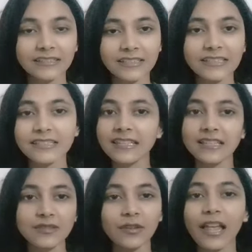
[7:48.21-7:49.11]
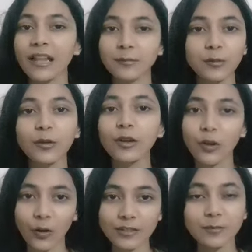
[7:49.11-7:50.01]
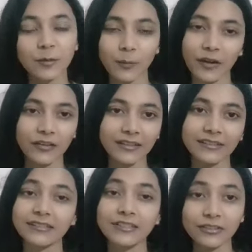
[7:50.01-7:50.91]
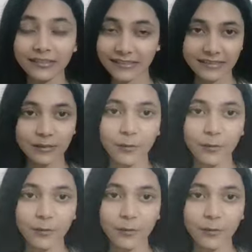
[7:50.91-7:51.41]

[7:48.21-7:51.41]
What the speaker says: These things will help you a lot preparing the listening